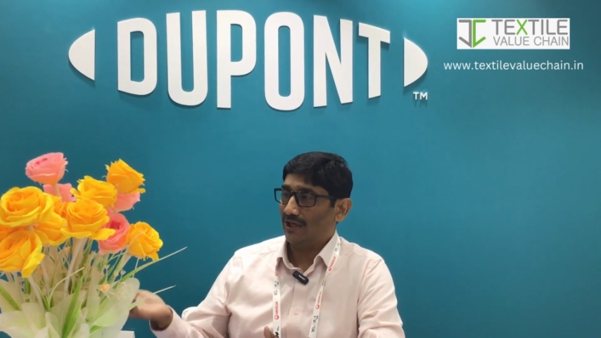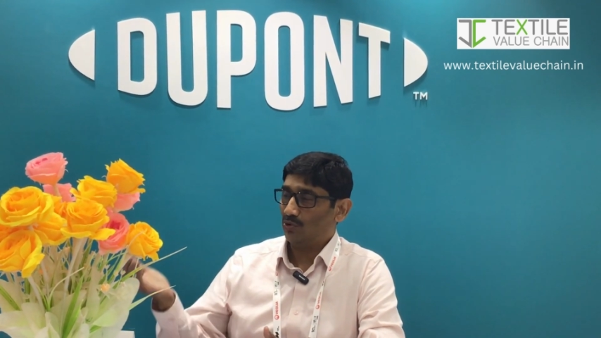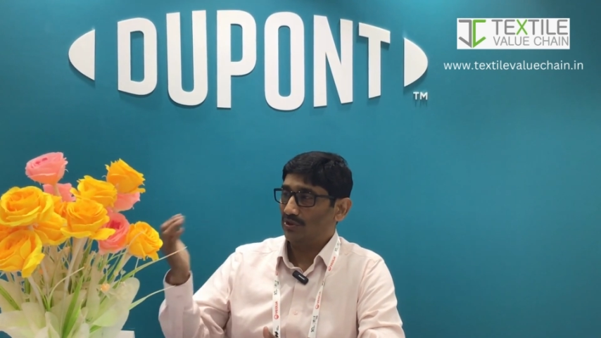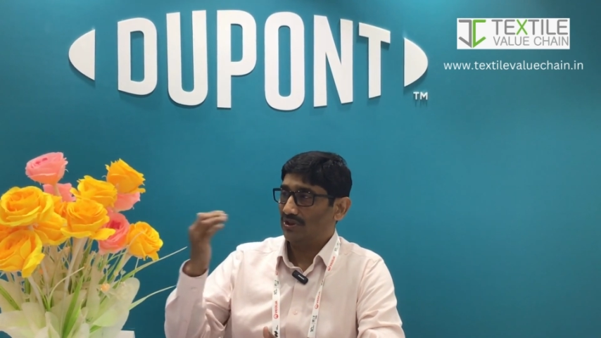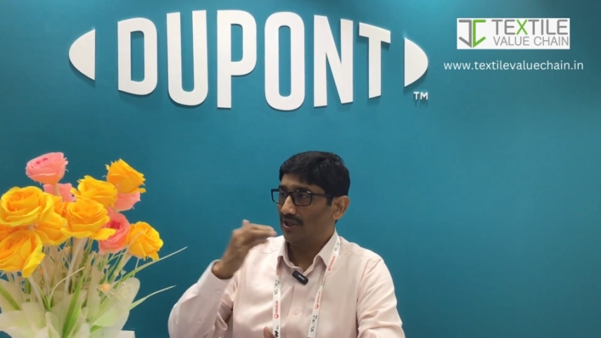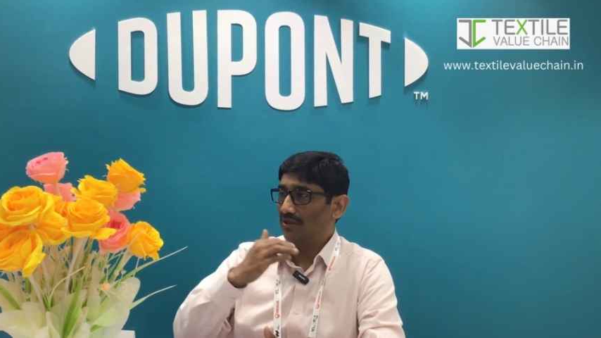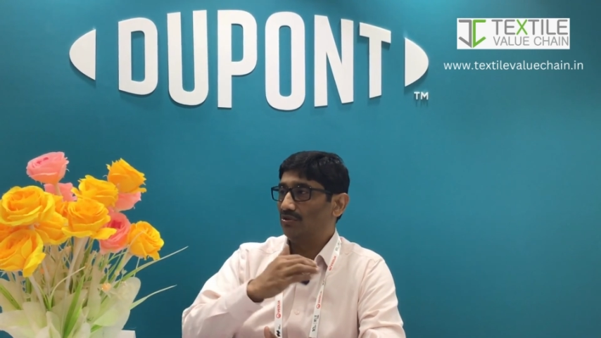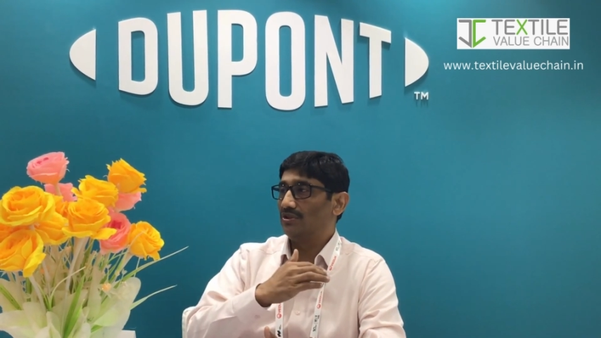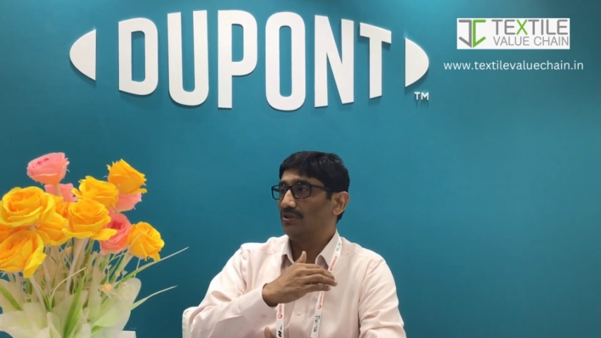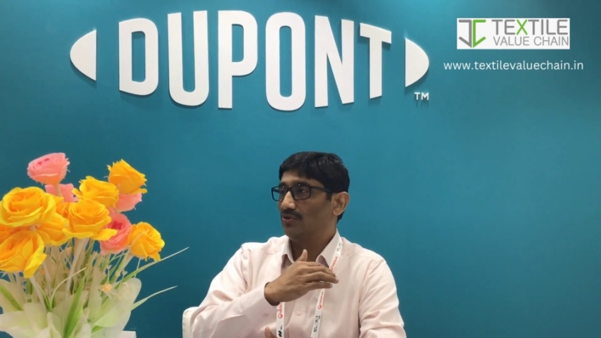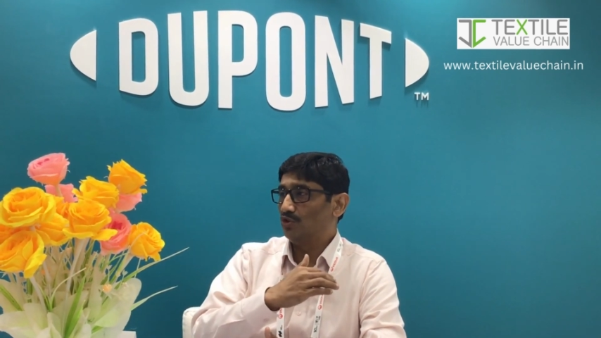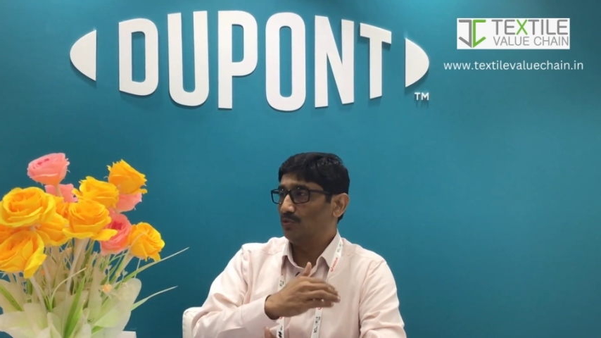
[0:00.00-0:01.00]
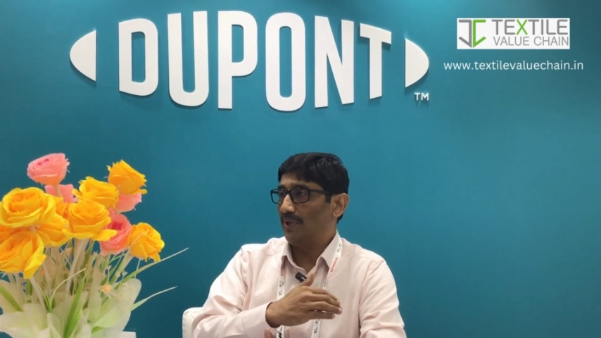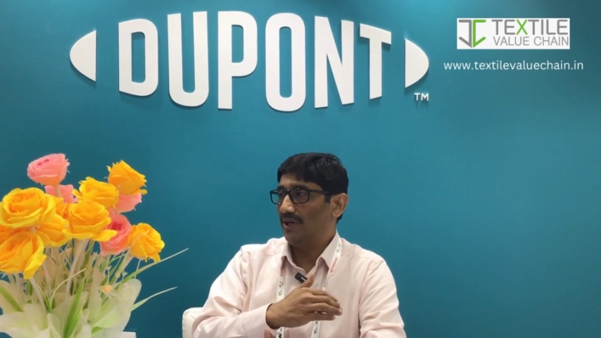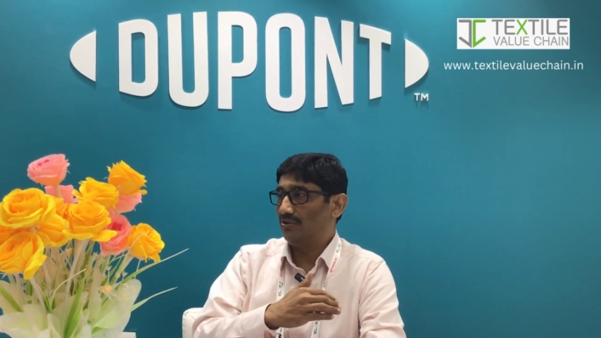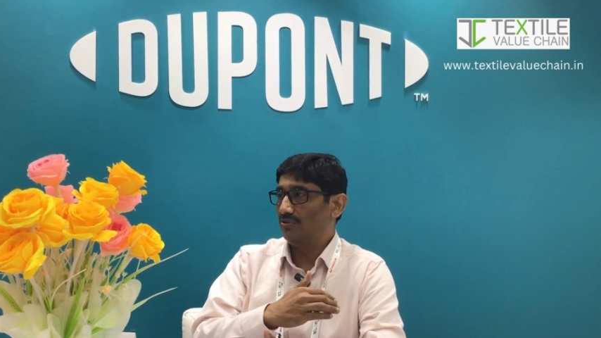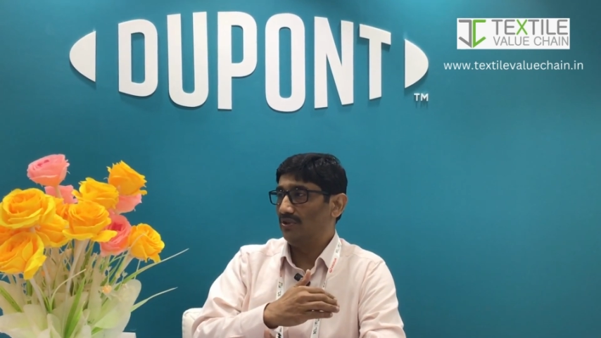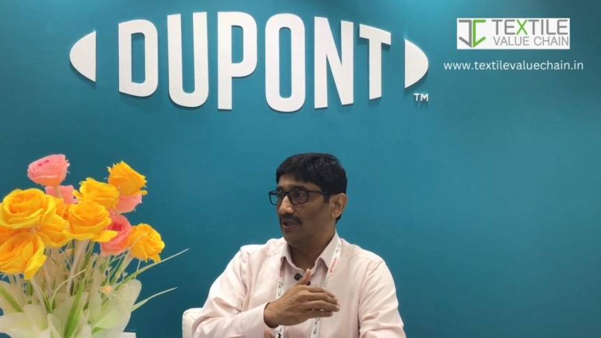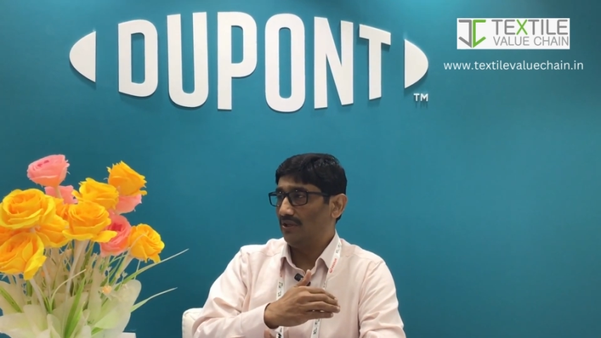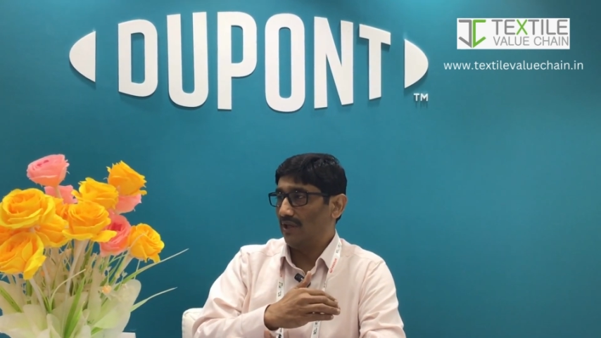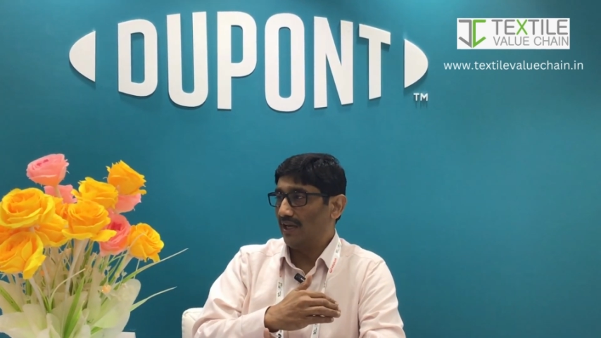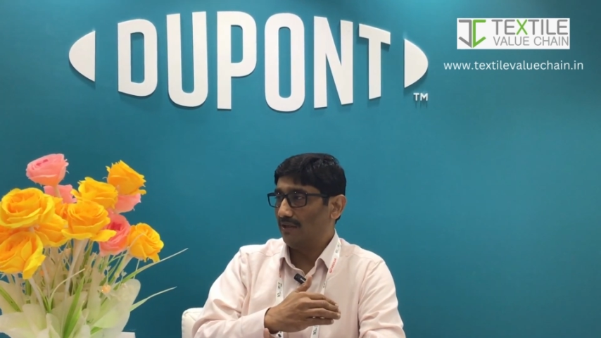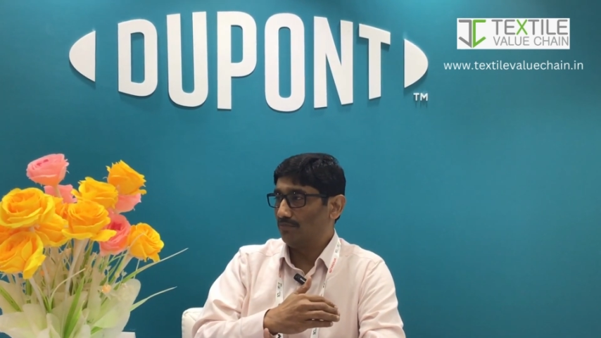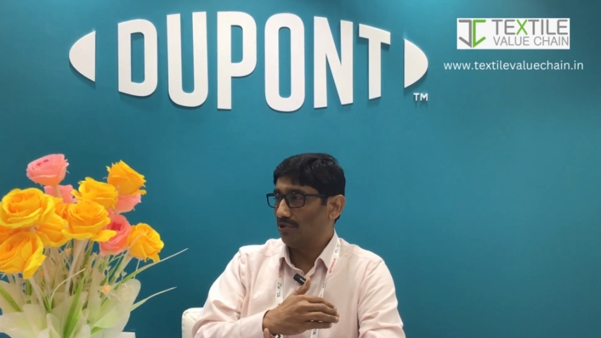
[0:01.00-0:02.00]
aqueous solution goes back to their
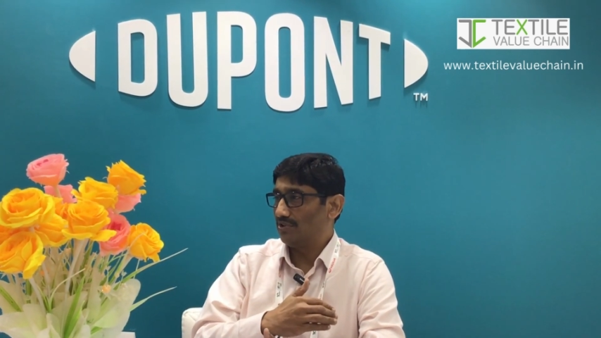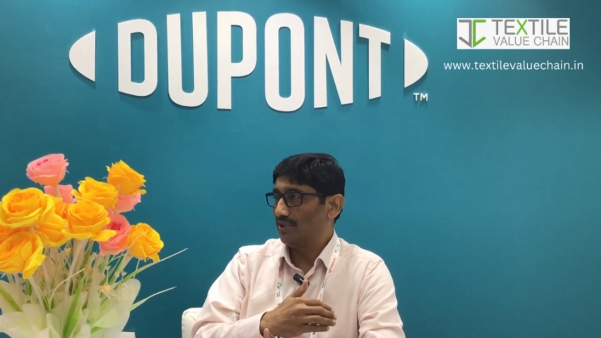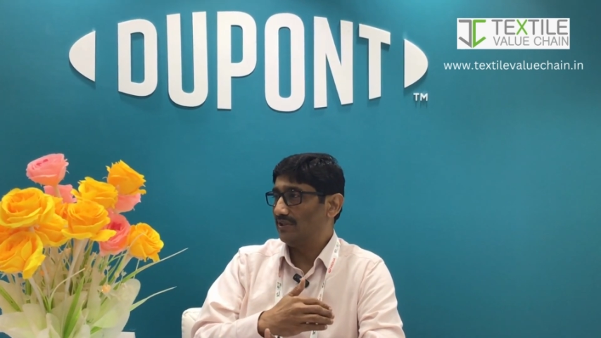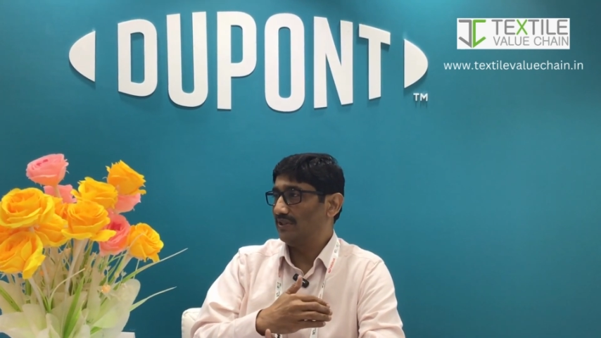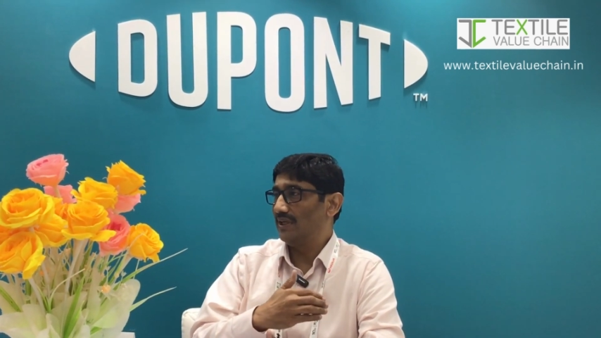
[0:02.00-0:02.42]
dyeing process,